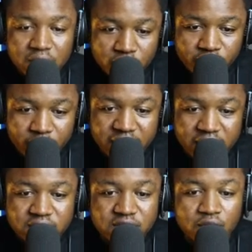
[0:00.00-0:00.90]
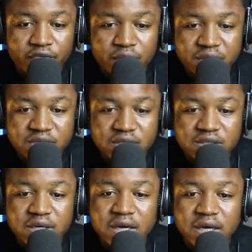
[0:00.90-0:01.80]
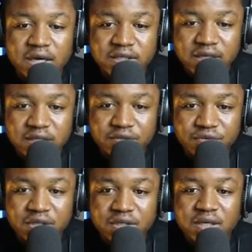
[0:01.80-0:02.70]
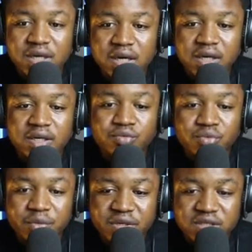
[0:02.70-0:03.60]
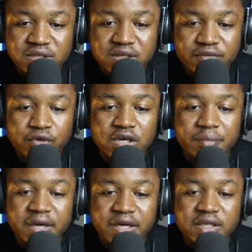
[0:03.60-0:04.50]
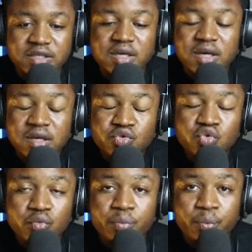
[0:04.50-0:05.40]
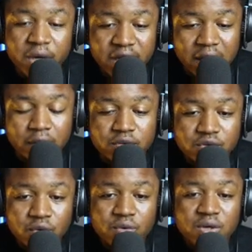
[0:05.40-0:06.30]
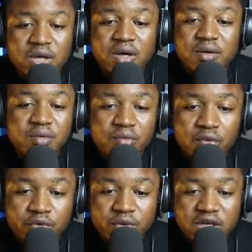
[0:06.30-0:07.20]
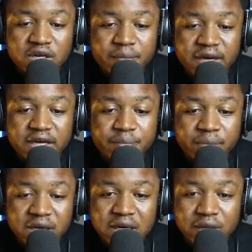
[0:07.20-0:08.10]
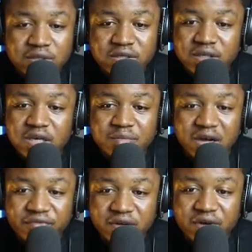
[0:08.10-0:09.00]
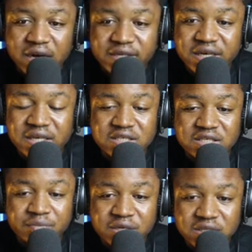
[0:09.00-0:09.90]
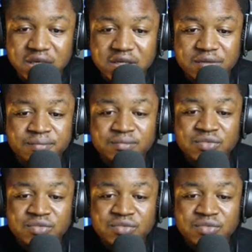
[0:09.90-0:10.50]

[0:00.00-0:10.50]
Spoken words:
Look for my candlestick confirmations, enter the trade, then wait patiently for the market to play out. So, God willing, the market played out in my favor as I anticipated.